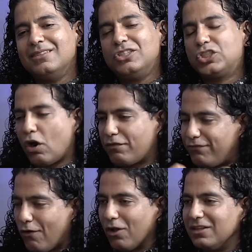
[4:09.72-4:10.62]

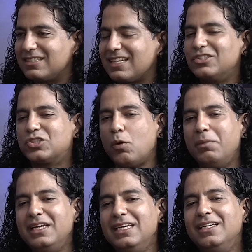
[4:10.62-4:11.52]
shortfalls and so
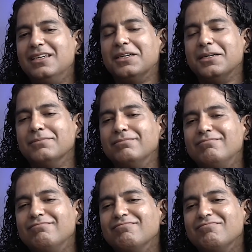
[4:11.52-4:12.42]
many
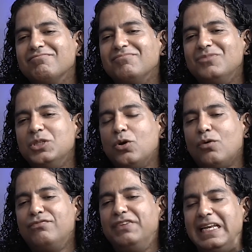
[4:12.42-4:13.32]

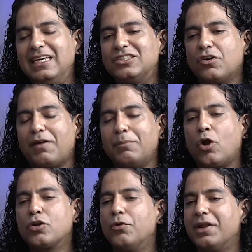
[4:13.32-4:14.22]
feelings of I'm
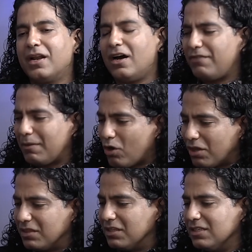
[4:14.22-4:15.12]
not good enough, I'm
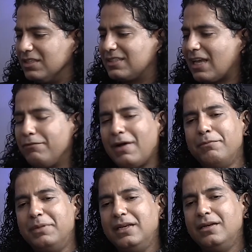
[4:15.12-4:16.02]
not this.
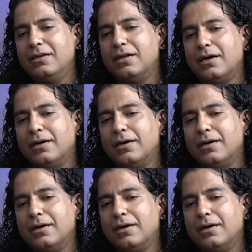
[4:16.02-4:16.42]
I've been